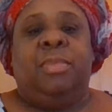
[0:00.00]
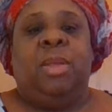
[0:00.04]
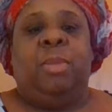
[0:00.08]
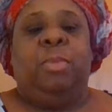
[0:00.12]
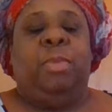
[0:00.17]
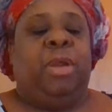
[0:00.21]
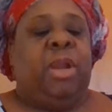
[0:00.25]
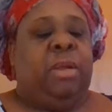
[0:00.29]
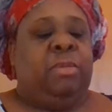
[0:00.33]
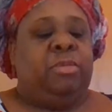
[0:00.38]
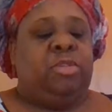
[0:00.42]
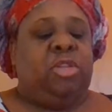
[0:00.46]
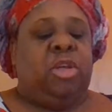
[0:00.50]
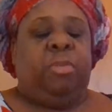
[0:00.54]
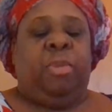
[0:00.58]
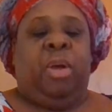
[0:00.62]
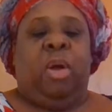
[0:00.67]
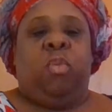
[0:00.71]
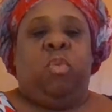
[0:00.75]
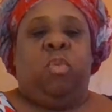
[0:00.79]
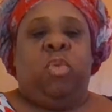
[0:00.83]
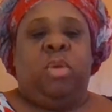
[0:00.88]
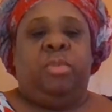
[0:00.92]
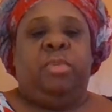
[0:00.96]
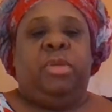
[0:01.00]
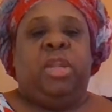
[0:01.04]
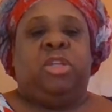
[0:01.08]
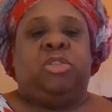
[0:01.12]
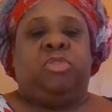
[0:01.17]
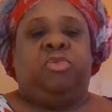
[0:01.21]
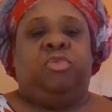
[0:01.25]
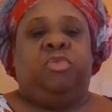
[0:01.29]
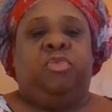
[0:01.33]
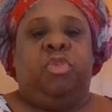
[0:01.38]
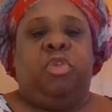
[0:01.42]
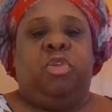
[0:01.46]
But I'm talking about women
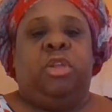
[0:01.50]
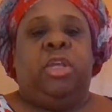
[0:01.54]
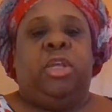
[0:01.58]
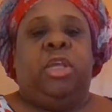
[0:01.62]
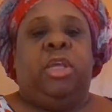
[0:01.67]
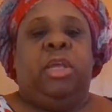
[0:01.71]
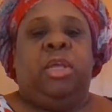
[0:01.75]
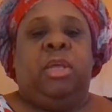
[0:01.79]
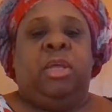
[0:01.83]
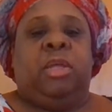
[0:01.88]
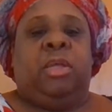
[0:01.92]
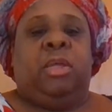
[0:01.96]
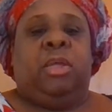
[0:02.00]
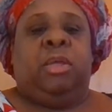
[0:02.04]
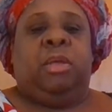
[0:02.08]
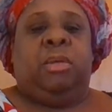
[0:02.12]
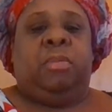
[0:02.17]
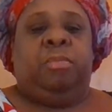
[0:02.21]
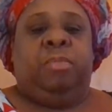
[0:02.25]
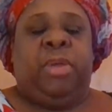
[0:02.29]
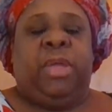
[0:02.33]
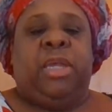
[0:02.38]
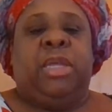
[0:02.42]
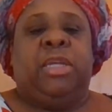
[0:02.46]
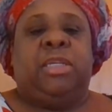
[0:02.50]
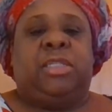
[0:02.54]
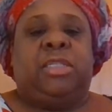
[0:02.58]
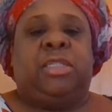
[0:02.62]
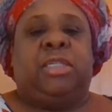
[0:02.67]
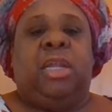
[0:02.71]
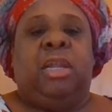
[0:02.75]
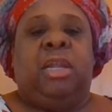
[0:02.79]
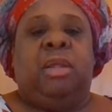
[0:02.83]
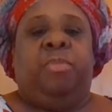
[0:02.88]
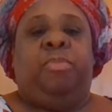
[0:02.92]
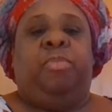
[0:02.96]
that's really being
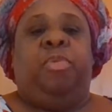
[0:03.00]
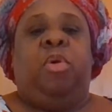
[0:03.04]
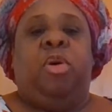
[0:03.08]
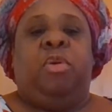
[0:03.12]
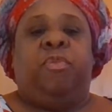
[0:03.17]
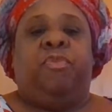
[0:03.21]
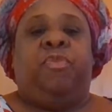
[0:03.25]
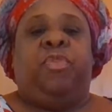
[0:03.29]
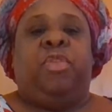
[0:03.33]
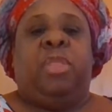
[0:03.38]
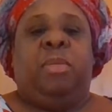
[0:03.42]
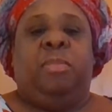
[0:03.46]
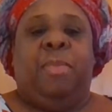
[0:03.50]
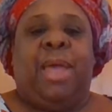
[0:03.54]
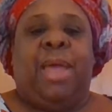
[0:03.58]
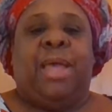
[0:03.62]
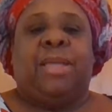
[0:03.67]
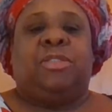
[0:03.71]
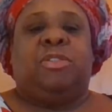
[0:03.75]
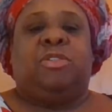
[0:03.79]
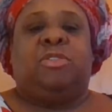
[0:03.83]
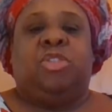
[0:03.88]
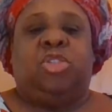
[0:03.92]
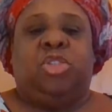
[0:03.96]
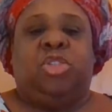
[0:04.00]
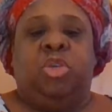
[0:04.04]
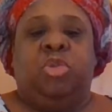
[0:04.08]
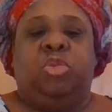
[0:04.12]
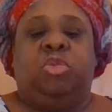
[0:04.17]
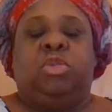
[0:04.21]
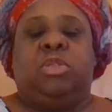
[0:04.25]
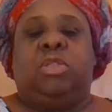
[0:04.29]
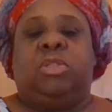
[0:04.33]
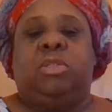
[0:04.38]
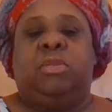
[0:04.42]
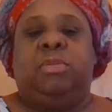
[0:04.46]
set apart for the master's
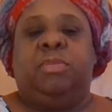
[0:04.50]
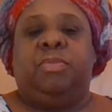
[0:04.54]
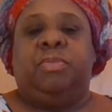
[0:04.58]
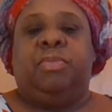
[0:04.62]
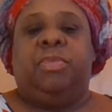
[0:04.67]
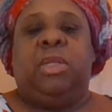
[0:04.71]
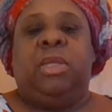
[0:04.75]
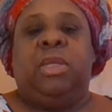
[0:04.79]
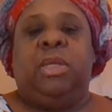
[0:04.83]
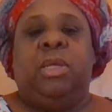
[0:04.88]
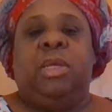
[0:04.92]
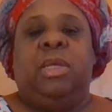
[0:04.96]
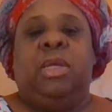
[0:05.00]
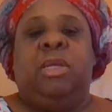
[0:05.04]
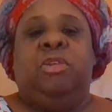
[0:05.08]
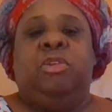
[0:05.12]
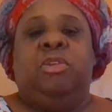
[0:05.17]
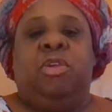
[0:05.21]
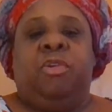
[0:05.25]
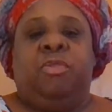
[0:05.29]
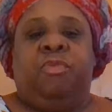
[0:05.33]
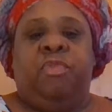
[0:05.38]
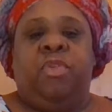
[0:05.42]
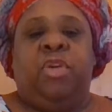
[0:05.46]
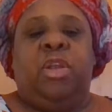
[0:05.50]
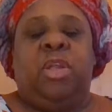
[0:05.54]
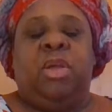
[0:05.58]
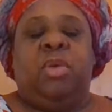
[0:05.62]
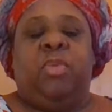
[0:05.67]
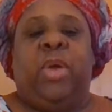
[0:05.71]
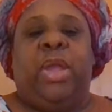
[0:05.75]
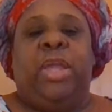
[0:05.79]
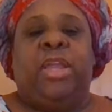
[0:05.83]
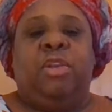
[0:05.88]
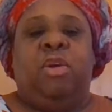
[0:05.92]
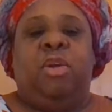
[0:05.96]
use. You're really
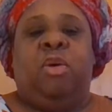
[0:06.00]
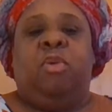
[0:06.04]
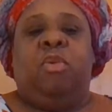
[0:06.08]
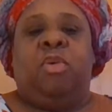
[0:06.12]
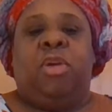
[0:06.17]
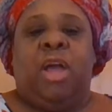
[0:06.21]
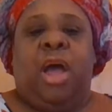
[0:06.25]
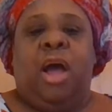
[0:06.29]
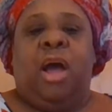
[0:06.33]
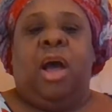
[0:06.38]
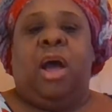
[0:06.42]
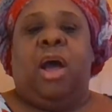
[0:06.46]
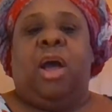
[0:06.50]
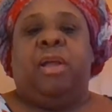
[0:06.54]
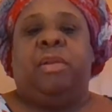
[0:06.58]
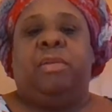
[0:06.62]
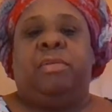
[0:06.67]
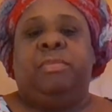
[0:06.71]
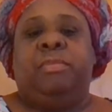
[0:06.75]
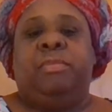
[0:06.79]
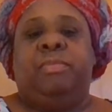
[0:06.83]
waiting on God.